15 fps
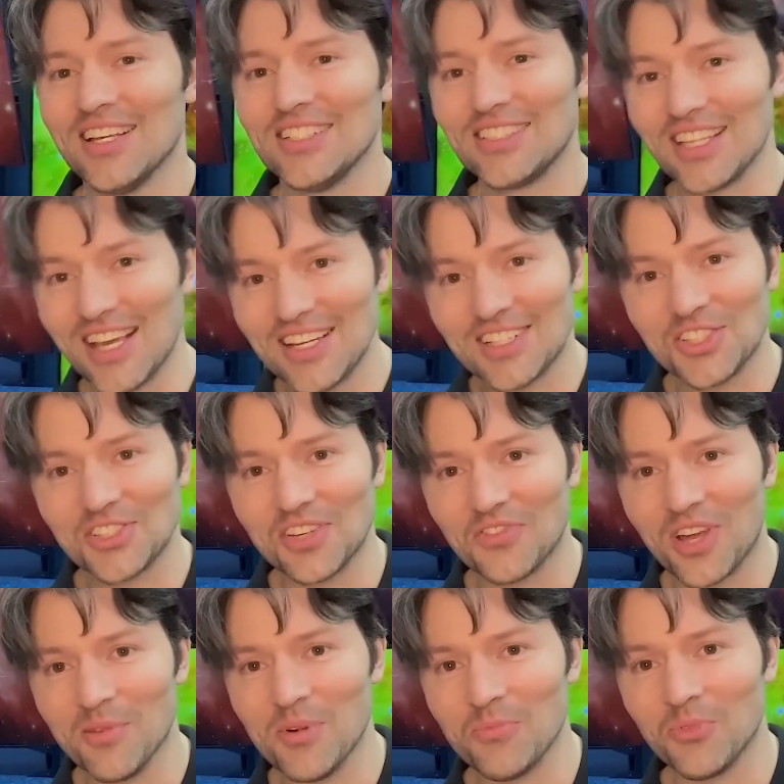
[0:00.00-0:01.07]
scientists
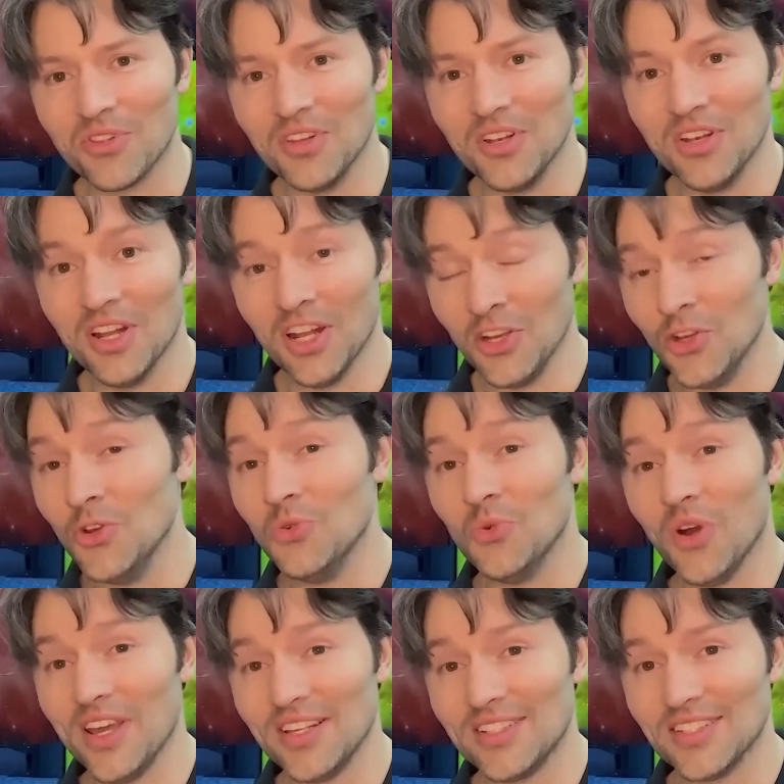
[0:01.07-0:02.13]
have come up with a new
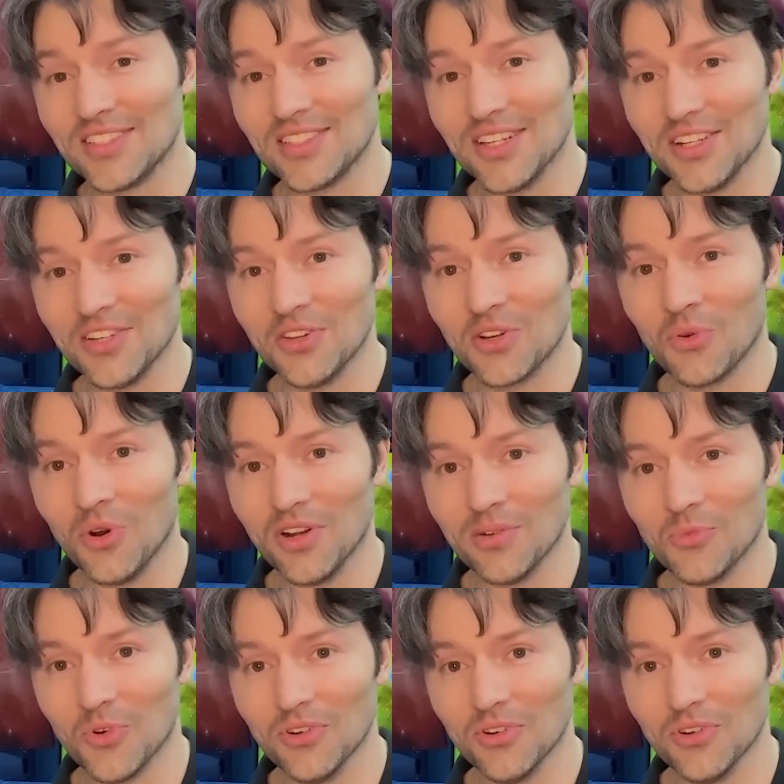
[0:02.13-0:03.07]
way to study the quantum